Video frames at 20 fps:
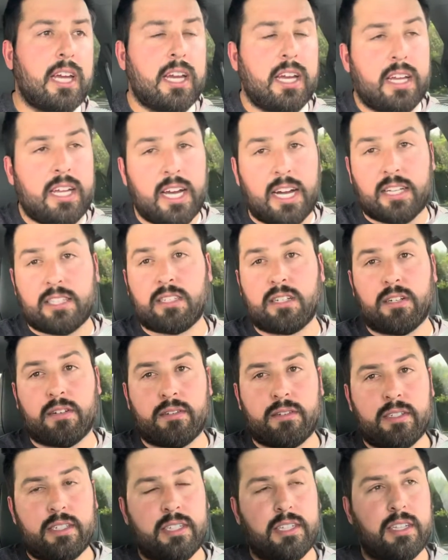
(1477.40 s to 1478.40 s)
yeah,
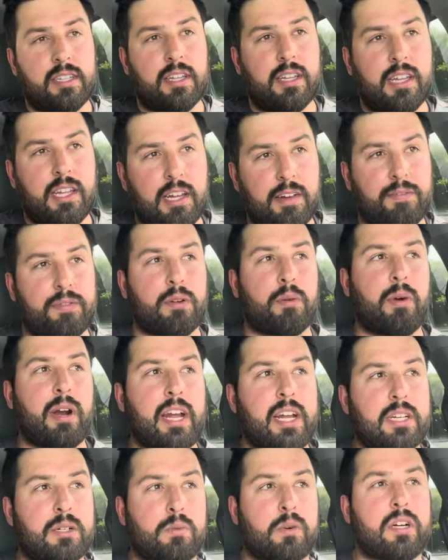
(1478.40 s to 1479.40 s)
so if the
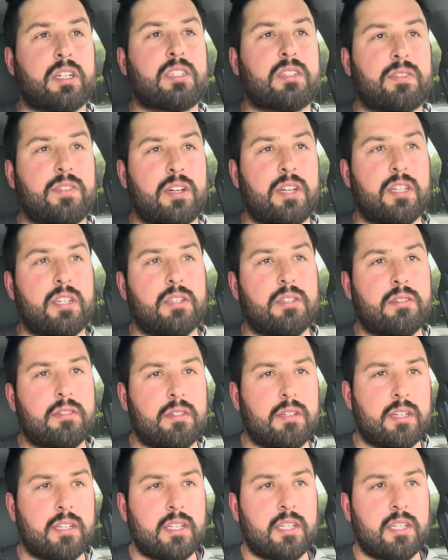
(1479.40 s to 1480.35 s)
range works for you,